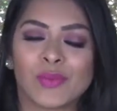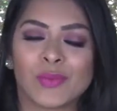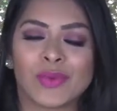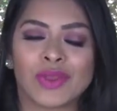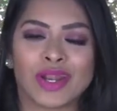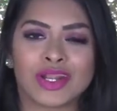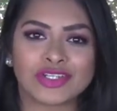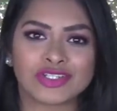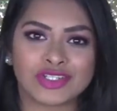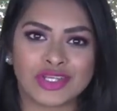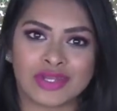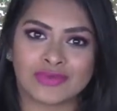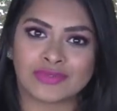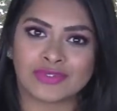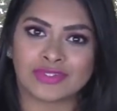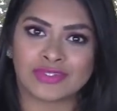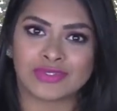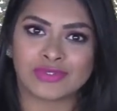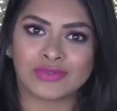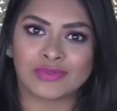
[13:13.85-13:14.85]
where I share
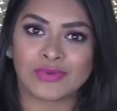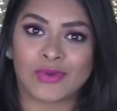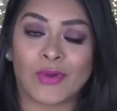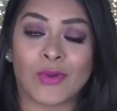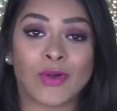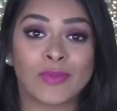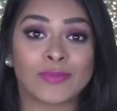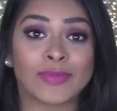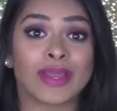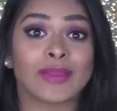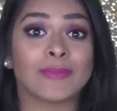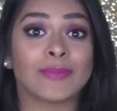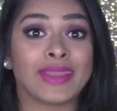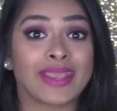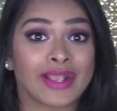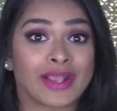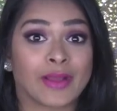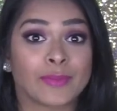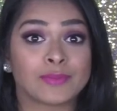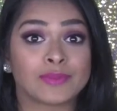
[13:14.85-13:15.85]
with you all my
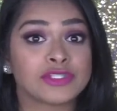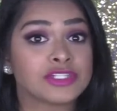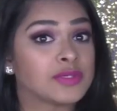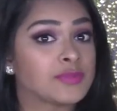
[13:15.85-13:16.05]
makeup